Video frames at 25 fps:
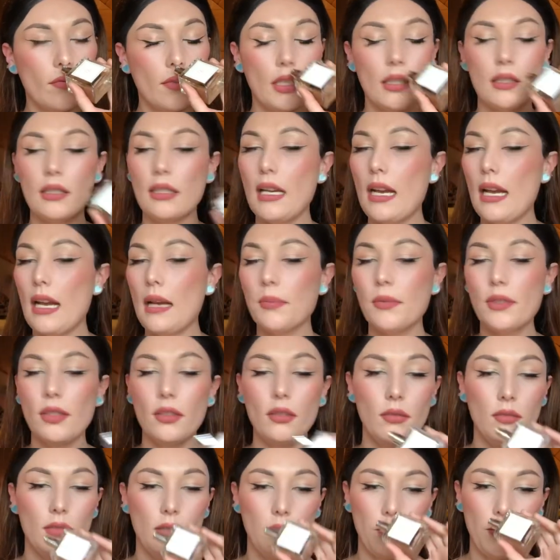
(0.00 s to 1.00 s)
It's
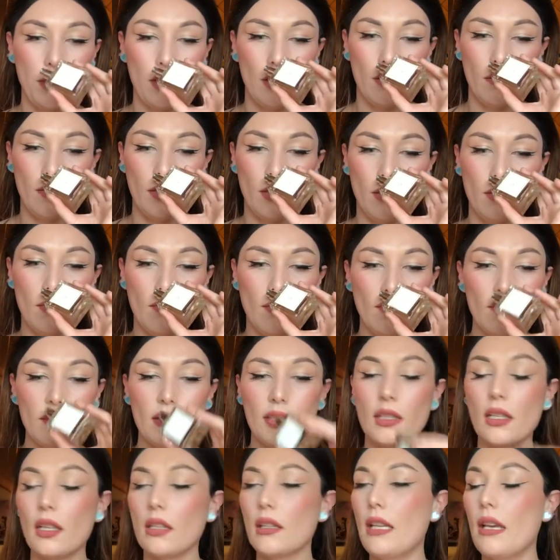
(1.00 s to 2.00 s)
absolutely beautiful.
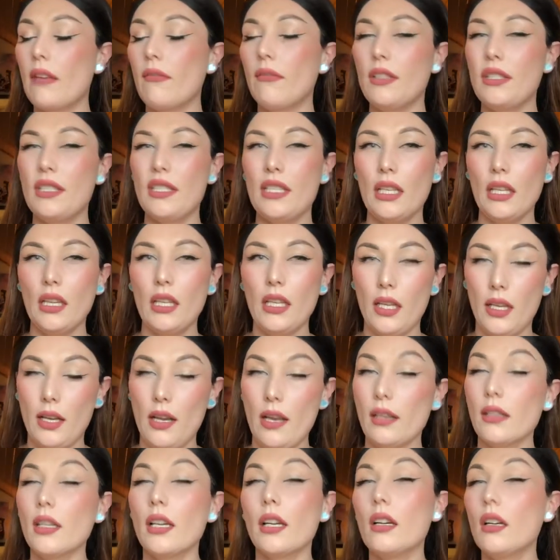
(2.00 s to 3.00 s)
It's got that vanilla.
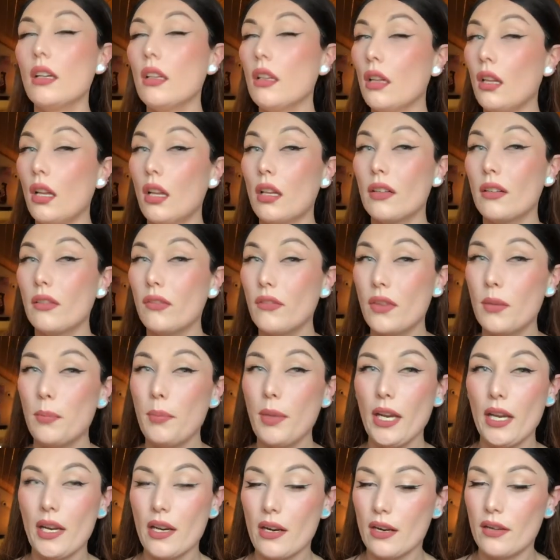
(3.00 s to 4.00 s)
I got a lot of the
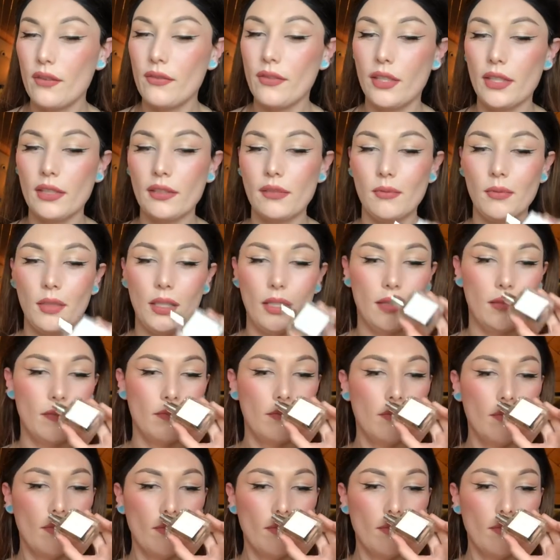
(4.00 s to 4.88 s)
pear in this one.